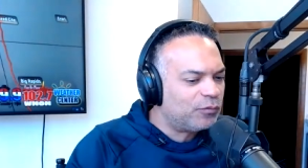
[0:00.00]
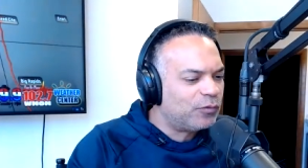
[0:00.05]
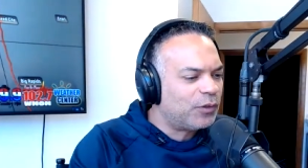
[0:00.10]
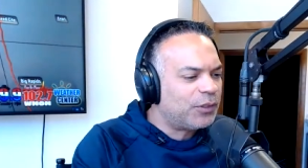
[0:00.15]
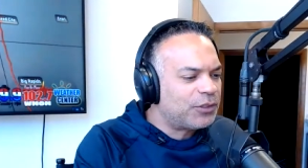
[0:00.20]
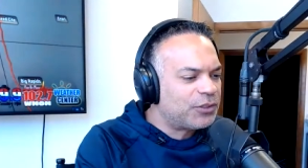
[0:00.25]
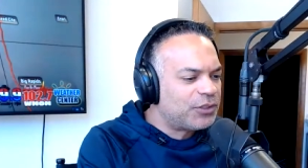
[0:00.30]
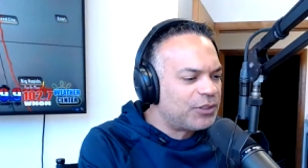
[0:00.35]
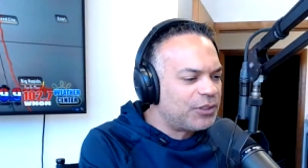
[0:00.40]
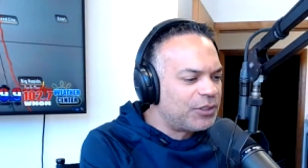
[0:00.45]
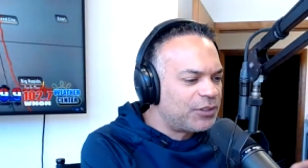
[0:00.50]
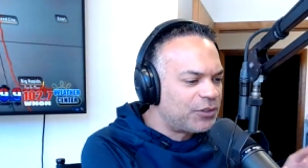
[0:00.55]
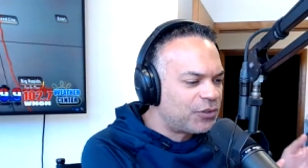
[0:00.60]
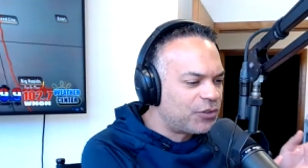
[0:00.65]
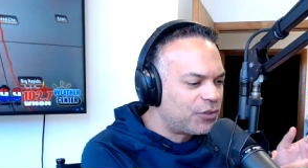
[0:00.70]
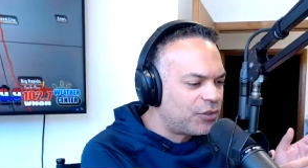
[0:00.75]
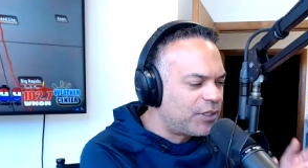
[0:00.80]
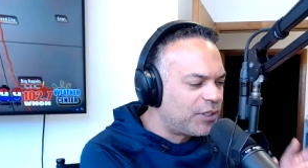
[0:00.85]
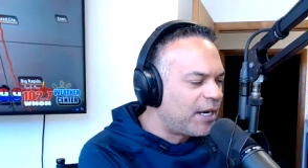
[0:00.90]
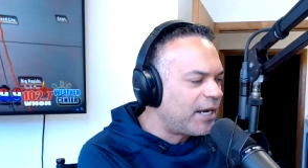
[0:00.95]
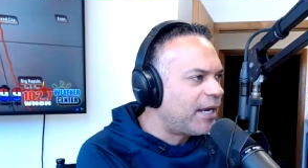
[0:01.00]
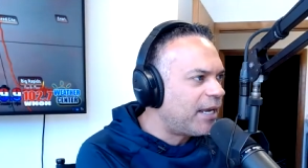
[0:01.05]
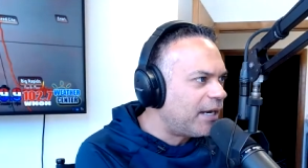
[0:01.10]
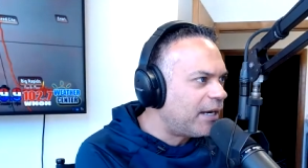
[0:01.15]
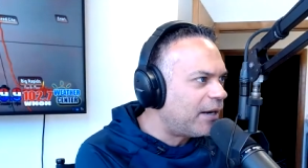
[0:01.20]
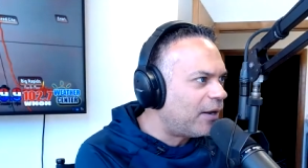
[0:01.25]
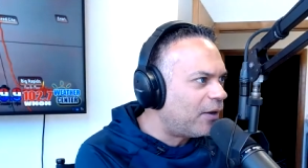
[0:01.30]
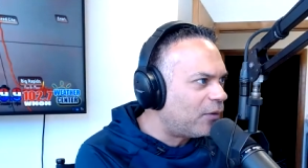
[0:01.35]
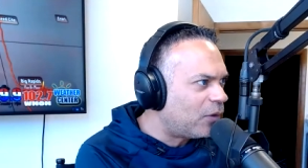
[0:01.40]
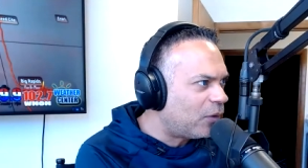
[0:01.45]
versus
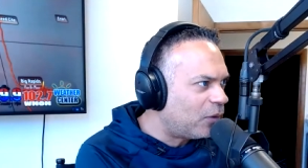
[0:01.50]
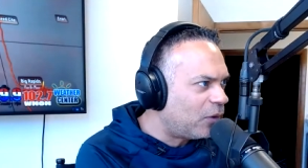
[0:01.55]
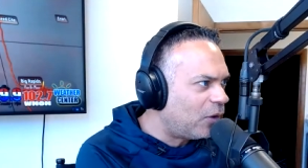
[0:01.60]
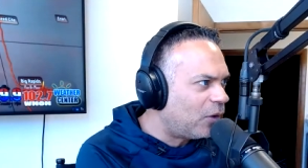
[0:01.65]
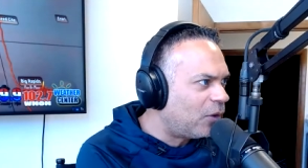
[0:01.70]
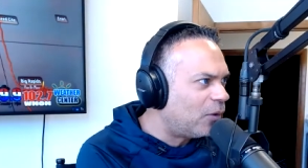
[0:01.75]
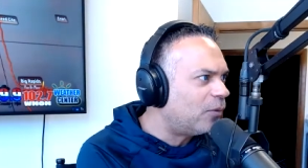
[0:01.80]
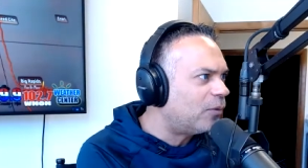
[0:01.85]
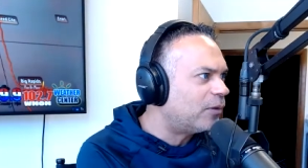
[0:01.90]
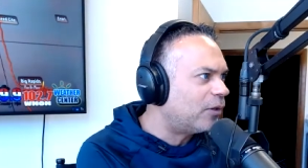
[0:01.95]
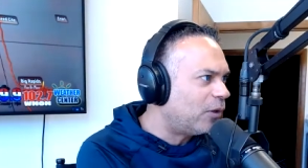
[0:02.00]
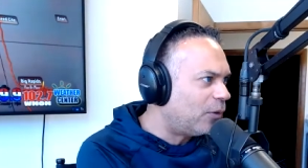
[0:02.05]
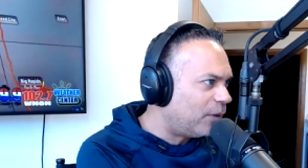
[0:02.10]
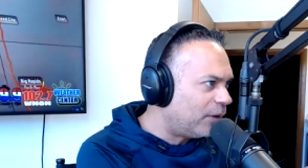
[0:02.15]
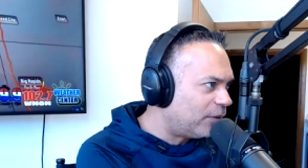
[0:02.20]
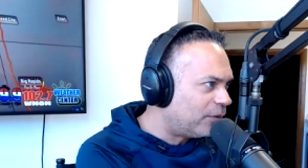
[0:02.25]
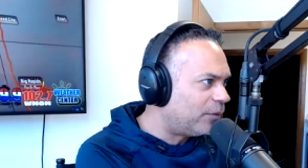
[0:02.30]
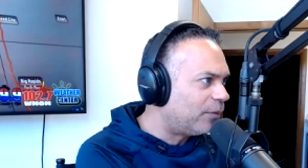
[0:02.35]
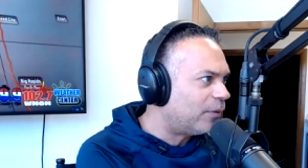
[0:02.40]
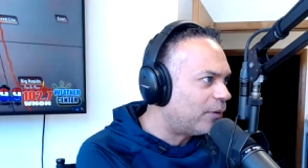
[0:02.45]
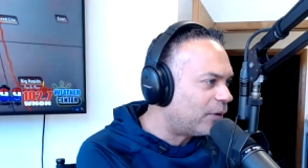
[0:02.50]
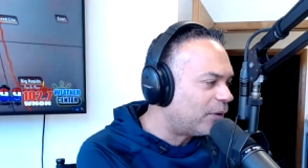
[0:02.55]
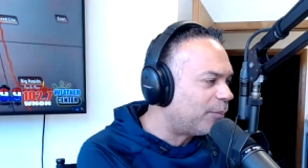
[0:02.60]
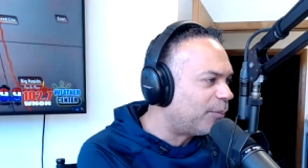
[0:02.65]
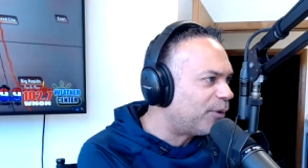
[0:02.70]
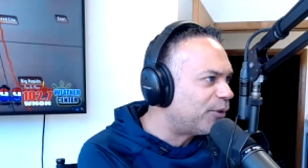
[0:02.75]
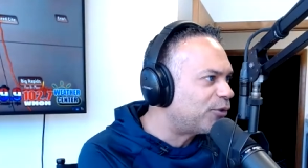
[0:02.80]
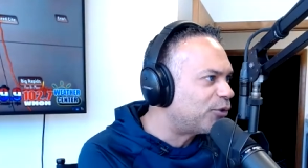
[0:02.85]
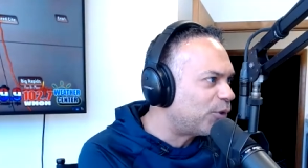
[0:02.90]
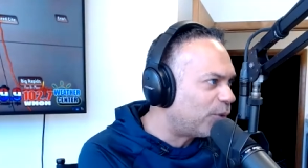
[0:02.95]
taking out a loan, going through the
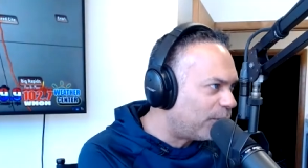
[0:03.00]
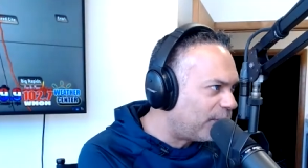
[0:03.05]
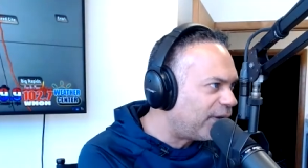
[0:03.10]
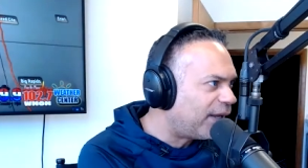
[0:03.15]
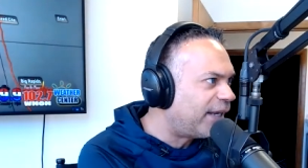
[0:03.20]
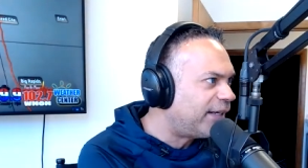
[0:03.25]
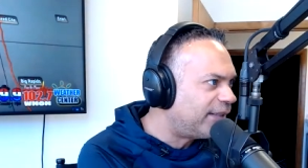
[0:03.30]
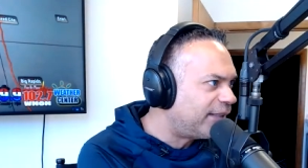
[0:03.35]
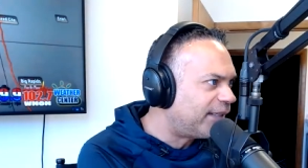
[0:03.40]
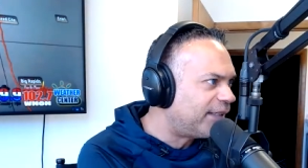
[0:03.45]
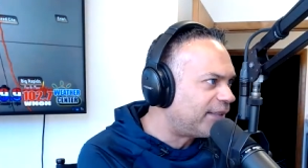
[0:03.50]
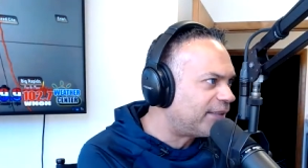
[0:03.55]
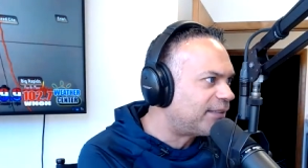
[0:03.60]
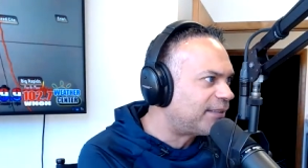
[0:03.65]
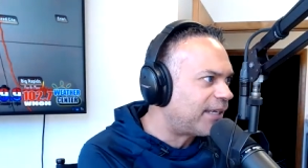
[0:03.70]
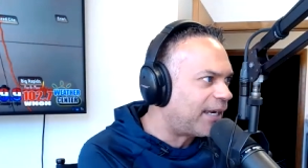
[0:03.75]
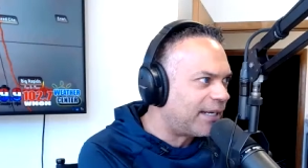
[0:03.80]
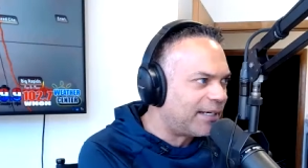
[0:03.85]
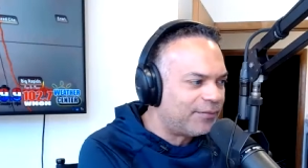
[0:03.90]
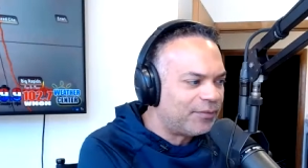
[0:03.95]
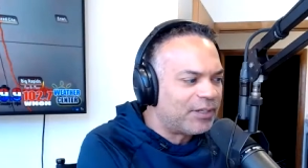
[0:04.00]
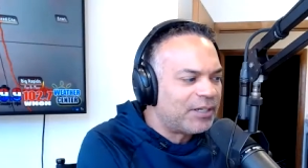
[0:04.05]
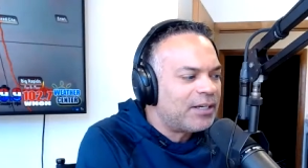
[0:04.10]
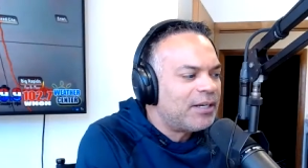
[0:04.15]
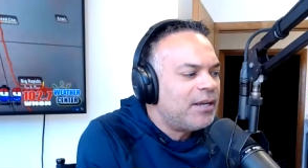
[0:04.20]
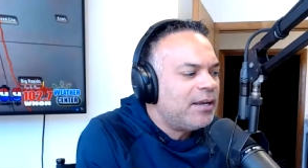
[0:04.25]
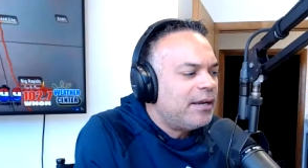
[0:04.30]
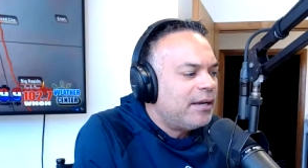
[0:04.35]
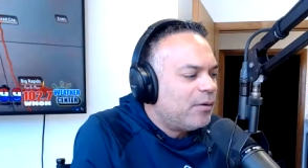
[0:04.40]
commercial lending side of it.